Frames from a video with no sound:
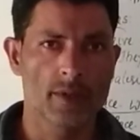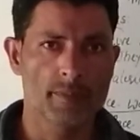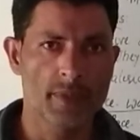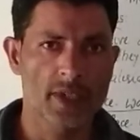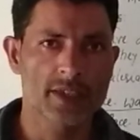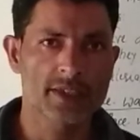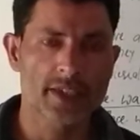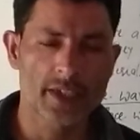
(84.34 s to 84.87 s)

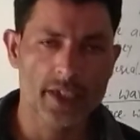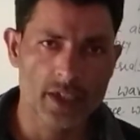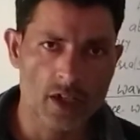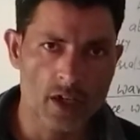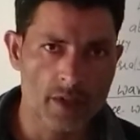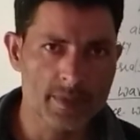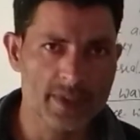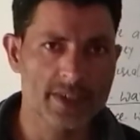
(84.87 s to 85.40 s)
makes an
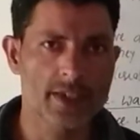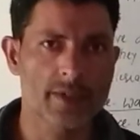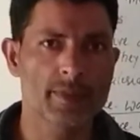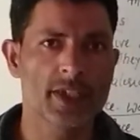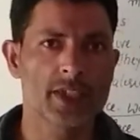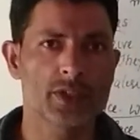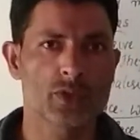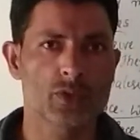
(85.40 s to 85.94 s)
enormous
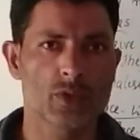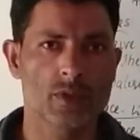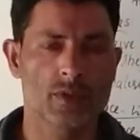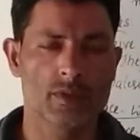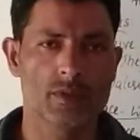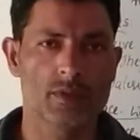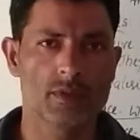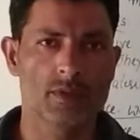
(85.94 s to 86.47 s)
damage to
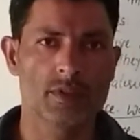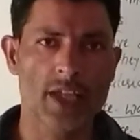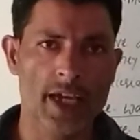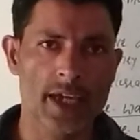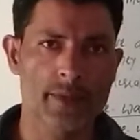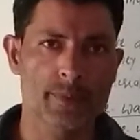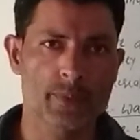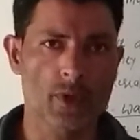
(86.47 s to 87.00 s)

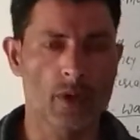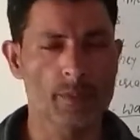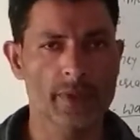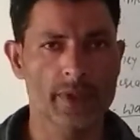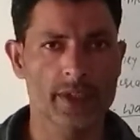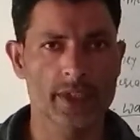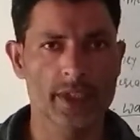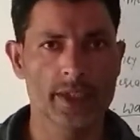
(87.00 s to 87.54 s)
life,
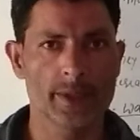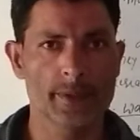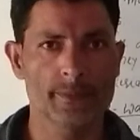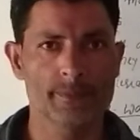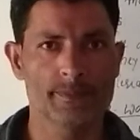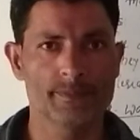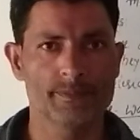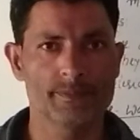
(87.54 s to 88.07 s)
property,
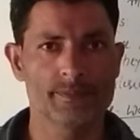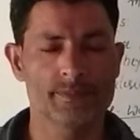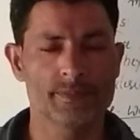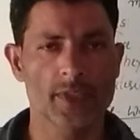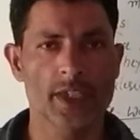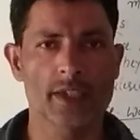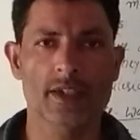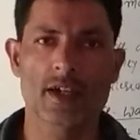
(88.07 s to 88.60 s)

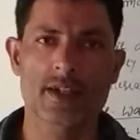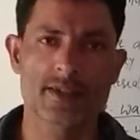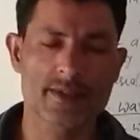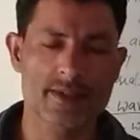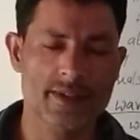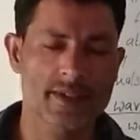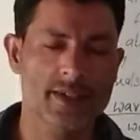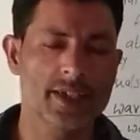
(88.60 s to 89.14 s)
and
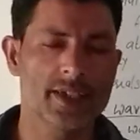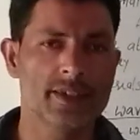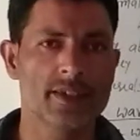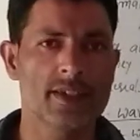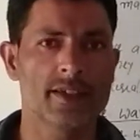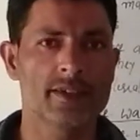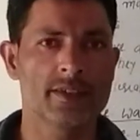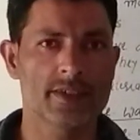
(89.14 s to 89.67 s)
causes
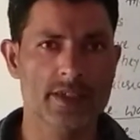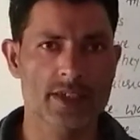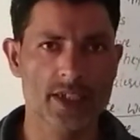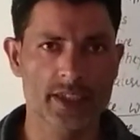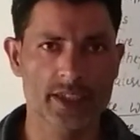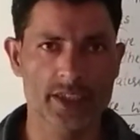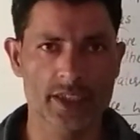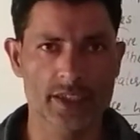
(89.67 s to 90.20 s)
great
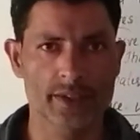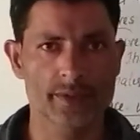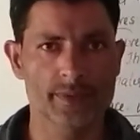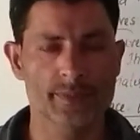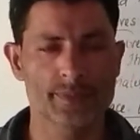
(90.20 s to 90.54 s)
destruction